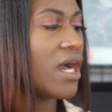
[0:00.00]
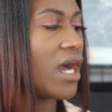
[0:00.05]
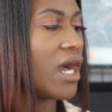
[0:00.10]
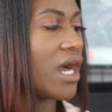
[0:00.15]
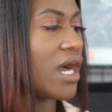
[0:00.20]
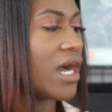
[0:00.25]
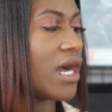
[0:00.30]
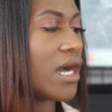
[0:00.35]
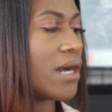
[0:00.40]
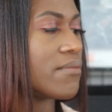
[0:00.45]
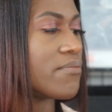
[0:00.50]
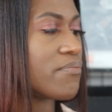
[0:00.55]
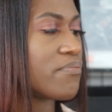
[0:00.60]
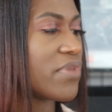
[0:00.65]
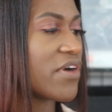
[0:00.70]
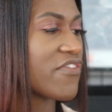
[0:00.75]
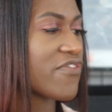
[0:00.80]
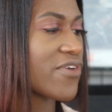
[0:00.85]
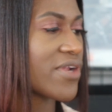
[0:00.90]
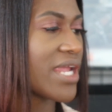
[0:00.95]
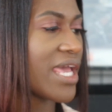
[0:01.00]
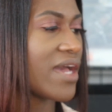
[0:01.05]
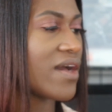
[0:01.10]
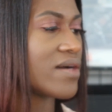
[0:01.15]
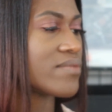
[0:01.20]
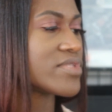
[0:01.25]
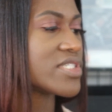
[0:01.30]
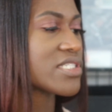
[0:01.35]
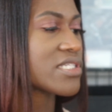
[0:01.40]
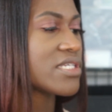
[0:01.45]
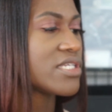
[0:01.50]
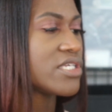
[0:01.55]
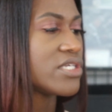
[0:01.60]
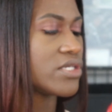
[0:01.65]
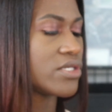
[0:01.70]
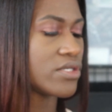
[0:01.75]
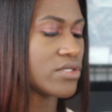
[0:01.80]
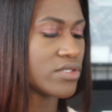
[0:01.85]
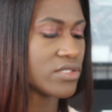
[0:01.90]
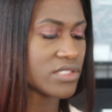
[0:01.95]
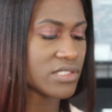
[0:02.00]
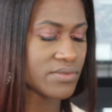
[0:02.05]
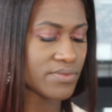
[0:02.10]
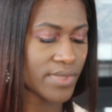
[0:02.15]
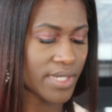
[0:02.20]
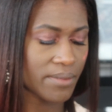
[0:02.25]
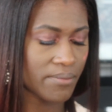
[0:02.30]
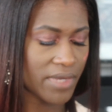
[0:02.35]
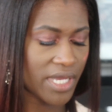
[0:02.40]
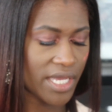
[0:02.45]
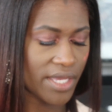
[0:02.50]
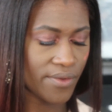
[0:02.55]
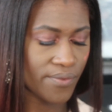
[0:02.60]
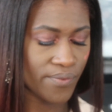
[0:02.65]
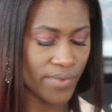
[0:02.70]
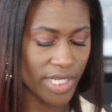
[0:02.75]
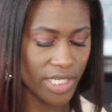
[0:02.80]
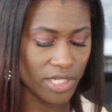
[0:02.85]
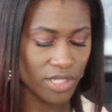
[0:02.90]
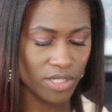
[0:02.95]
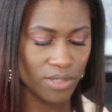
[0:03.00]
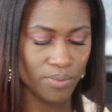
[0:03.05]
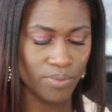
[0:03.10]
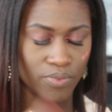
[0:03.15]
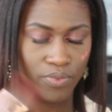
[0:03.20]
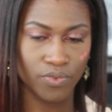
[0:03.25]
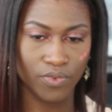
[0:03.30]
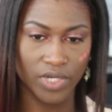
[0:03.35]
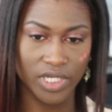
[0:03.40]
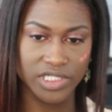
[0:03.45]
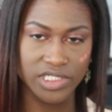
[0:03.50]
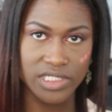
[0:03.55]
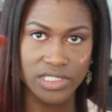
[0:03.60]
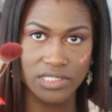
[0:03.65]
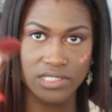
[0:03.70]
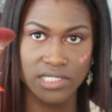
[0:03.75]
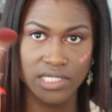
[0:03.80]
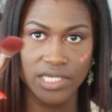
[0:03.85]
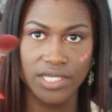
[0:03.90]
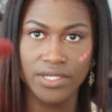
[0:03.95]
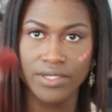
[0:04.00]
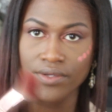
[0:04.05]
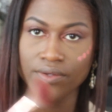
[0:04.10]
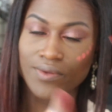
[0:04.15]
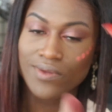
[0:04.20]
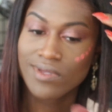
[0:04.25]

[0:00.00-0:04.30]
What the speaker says: But for now, I'm just gonna use one of my regular brushes here.